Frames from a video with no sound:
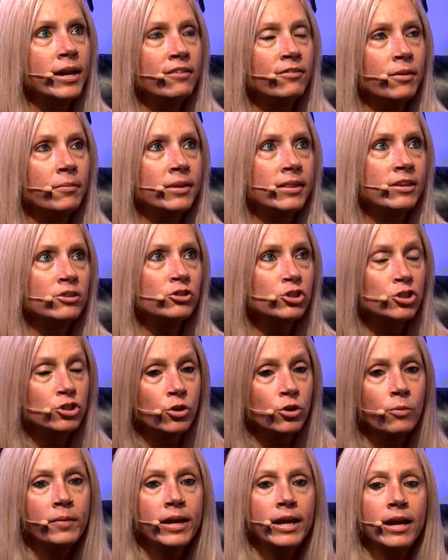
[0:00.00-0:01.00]
of them and there's
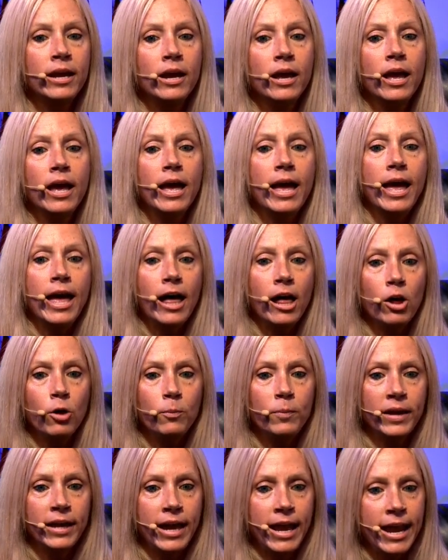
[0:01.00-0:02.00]
so many
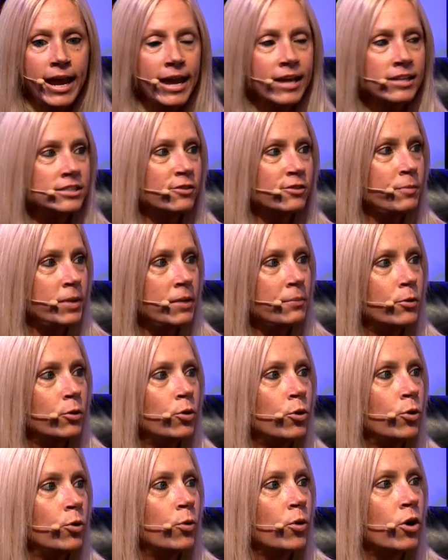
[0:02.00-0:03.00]
helping hands of people
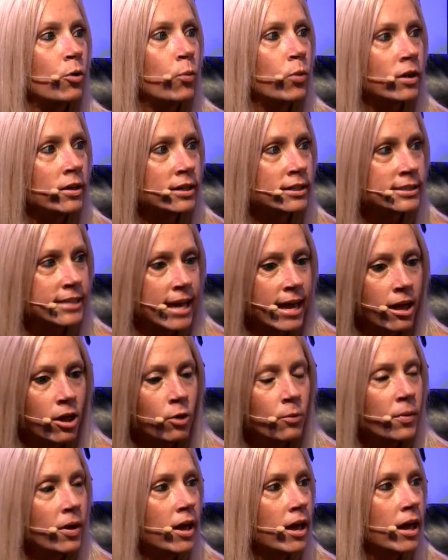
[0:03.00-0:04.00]
who are willing to
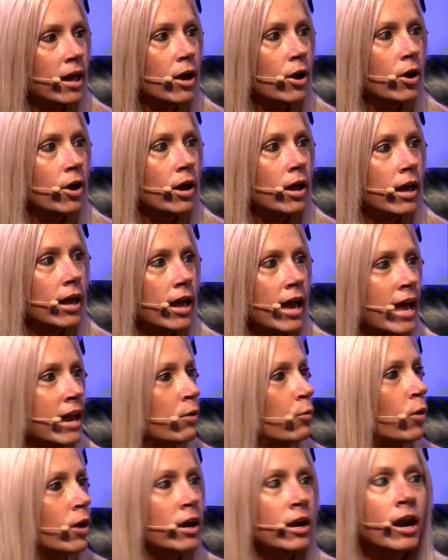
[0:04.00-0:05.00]
help and
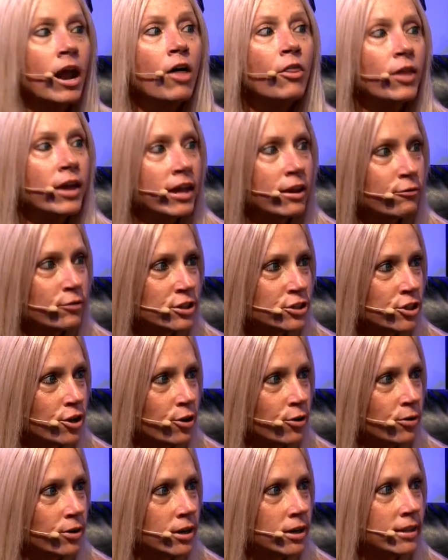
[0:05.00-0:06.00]
want nothing in
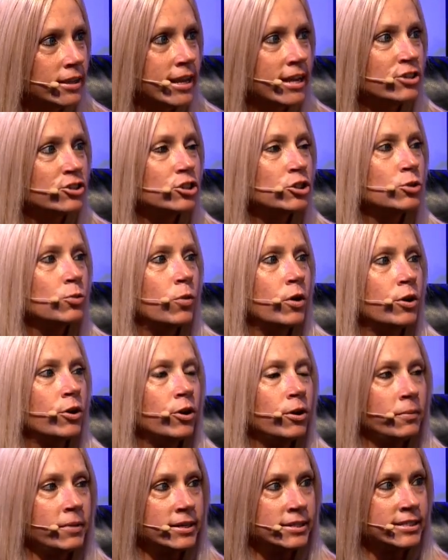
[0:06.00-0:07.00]
return. They just want you
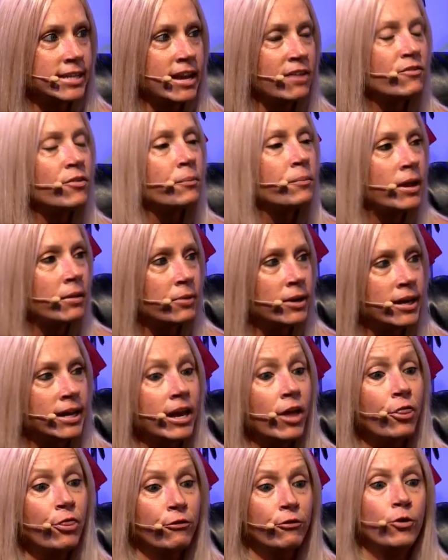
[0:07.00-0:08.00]
to be safe and be able to
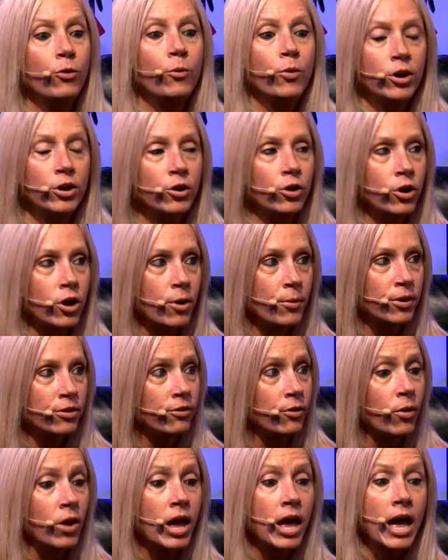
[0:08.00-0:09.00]
get through what you're going
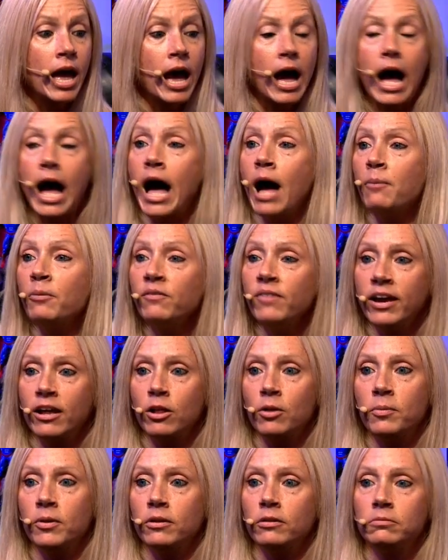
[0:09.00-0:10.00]
through. I'm
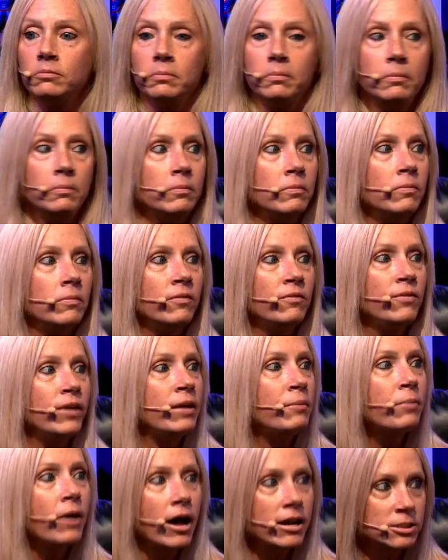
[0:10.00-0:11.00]
available.
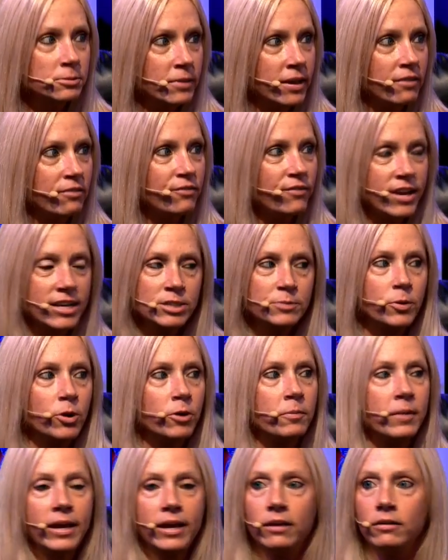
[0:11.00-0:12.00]
Inbox me, Facebook
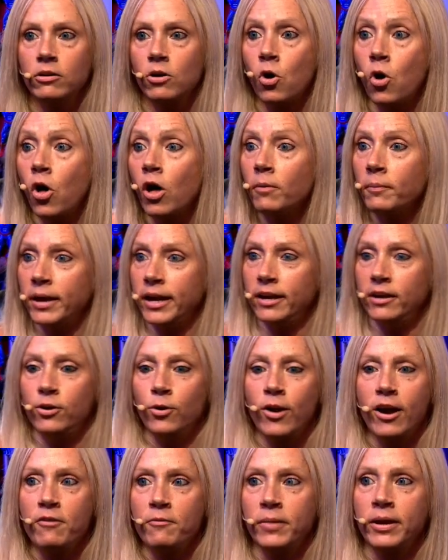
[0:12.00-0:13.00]
me, call me. You
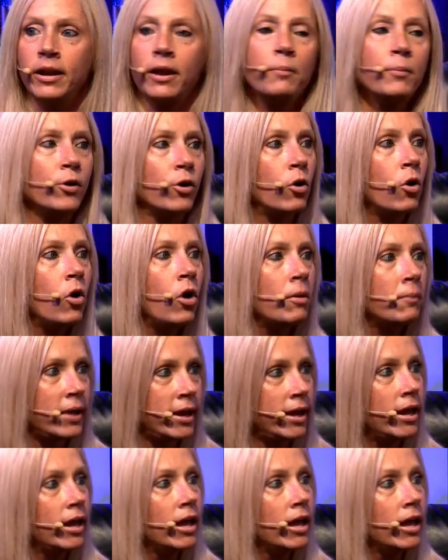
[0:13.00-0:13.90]
have my number, call me.